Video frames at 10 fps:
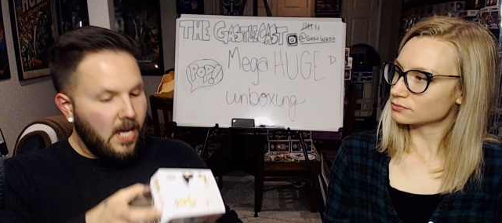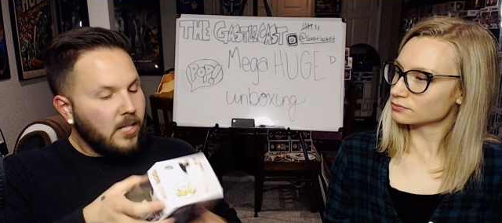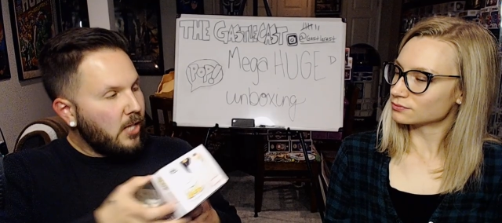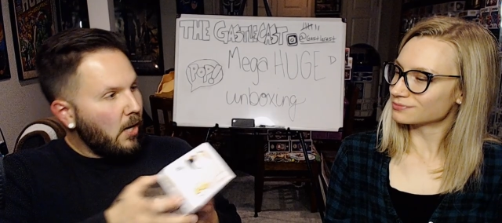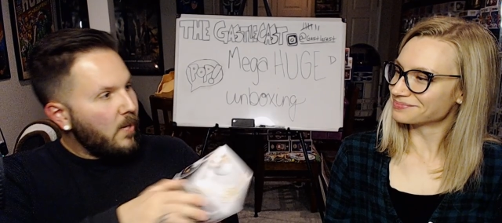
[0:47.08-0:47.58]

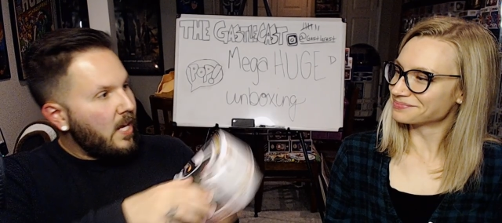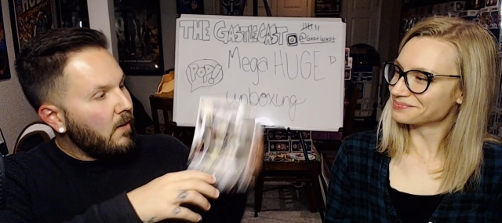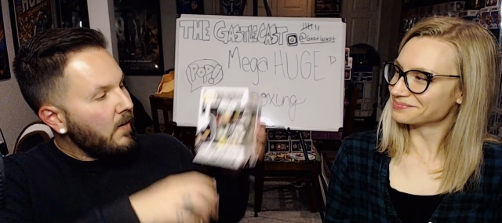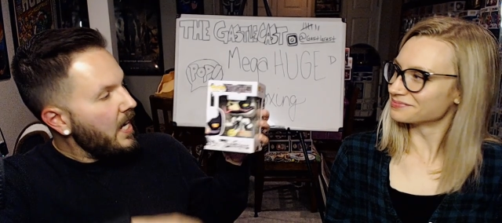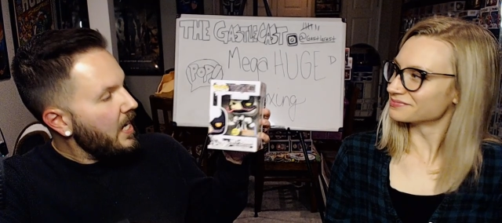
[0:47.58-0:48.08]
Speaker 1: So here
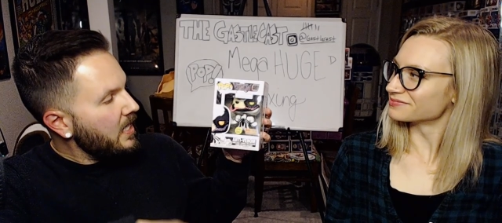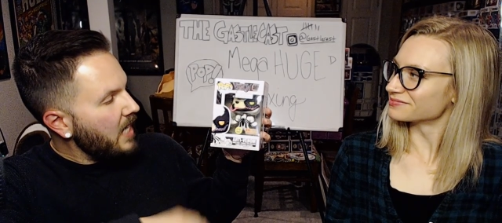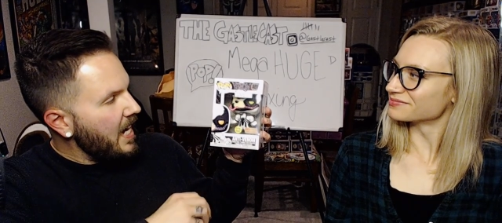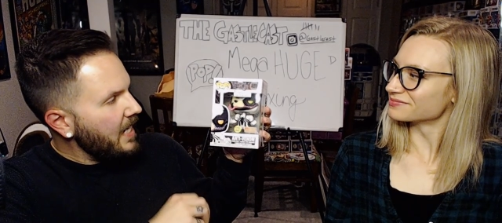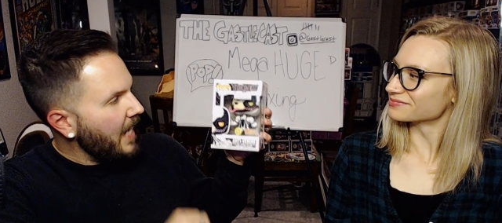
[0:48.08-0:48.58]
he is,
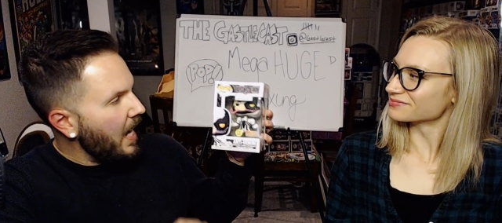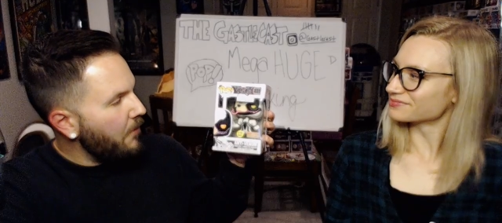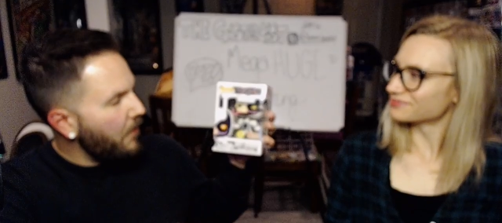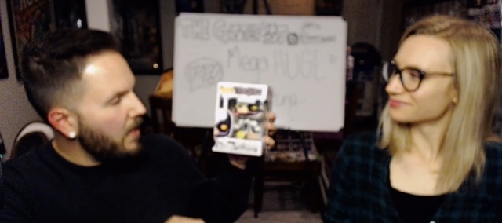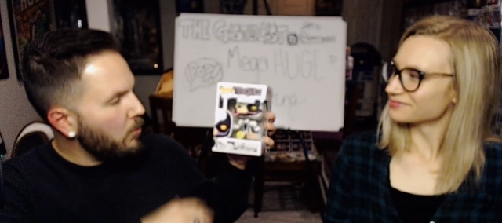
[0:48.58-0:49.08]

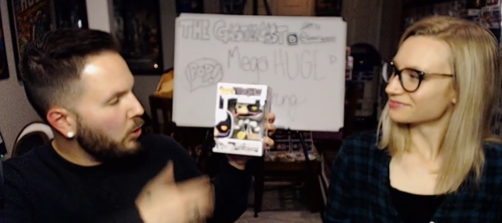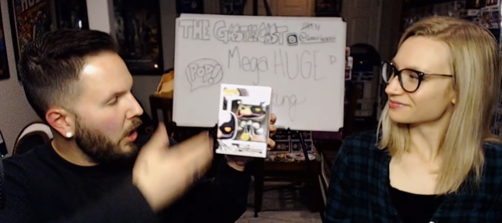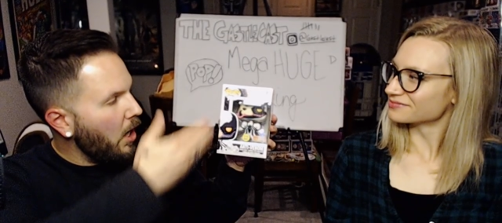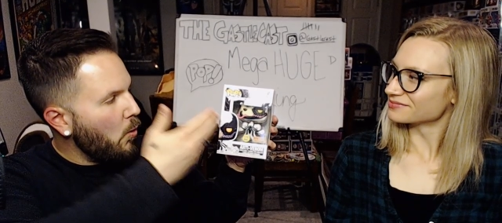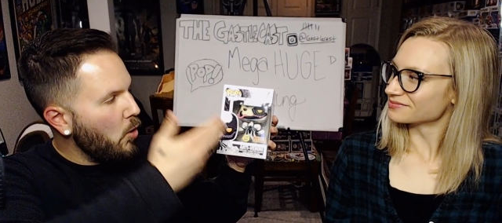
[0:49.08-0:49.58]
Anti-Venom
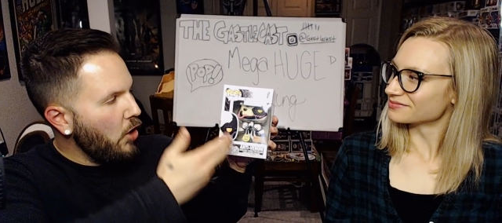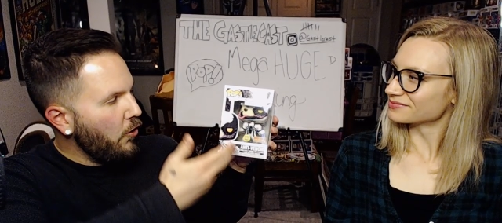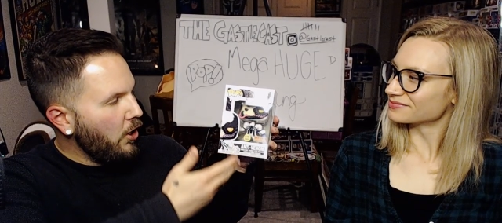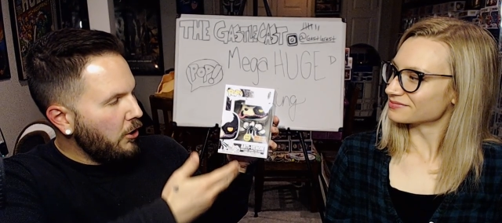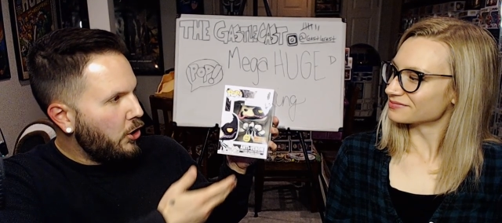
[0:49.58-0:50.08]
Glow in
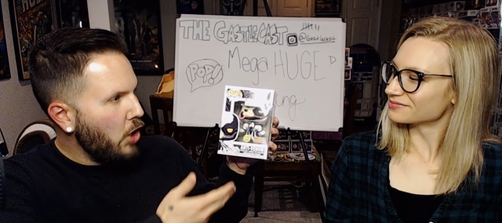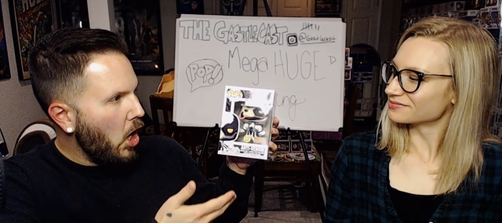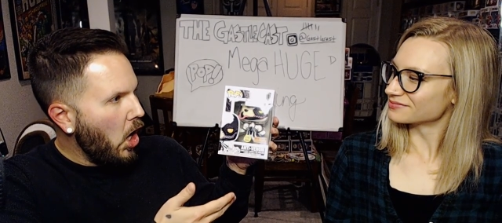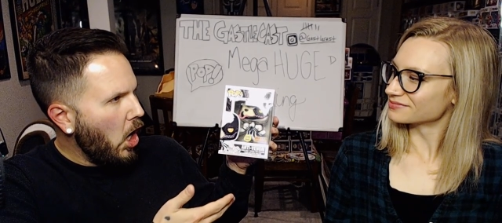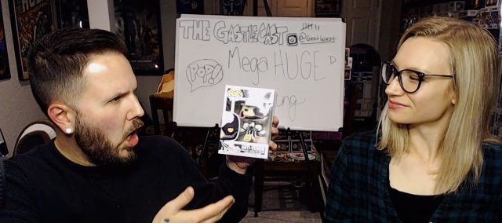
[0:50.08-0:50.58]
the
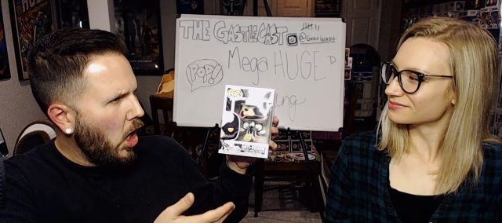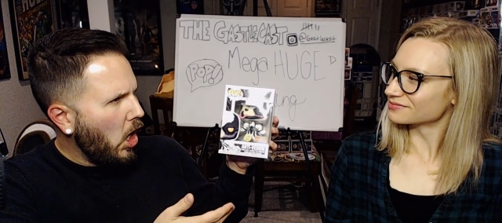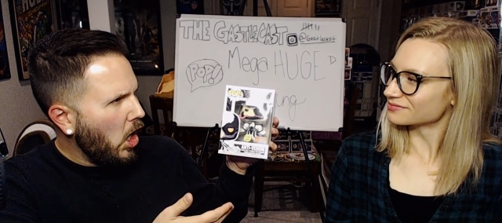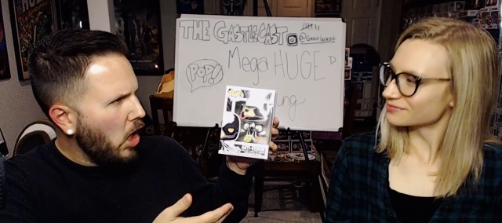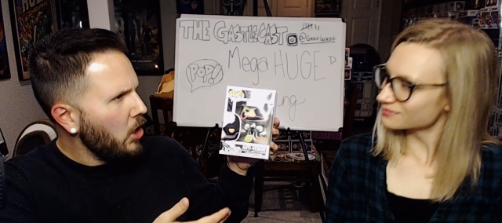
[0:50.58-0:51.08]

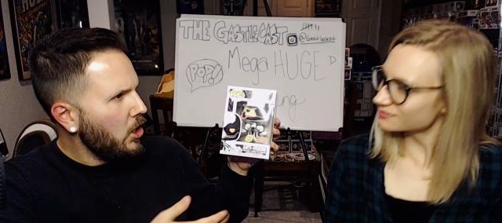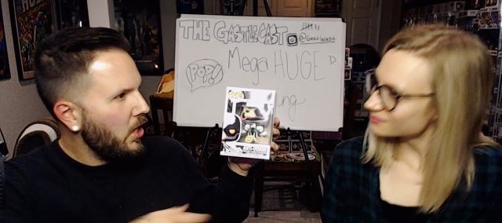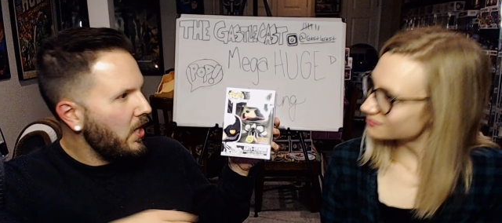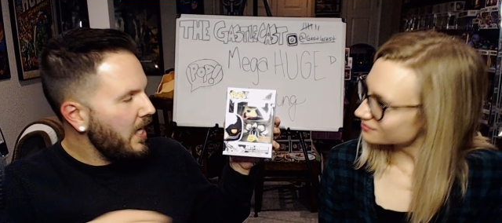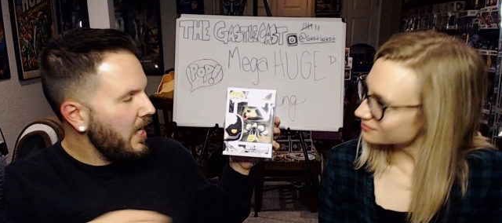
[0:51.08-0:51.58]
Dark.